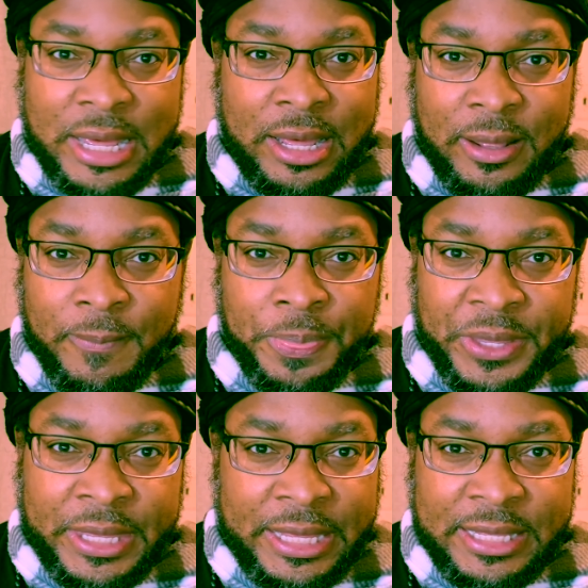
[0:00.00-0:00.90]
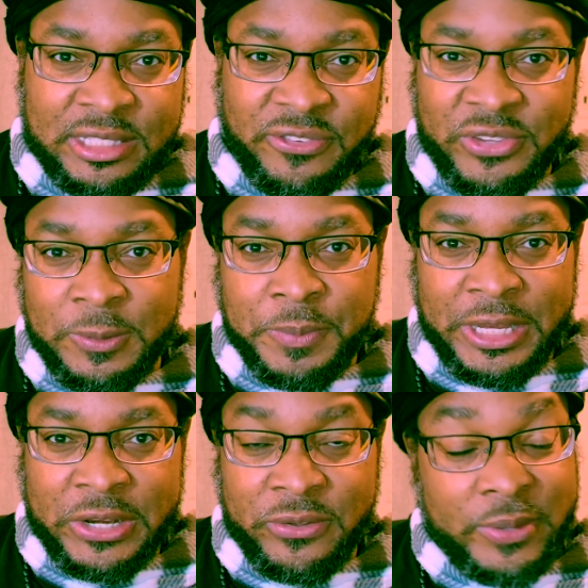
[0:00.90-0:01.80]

um, he's Filipino.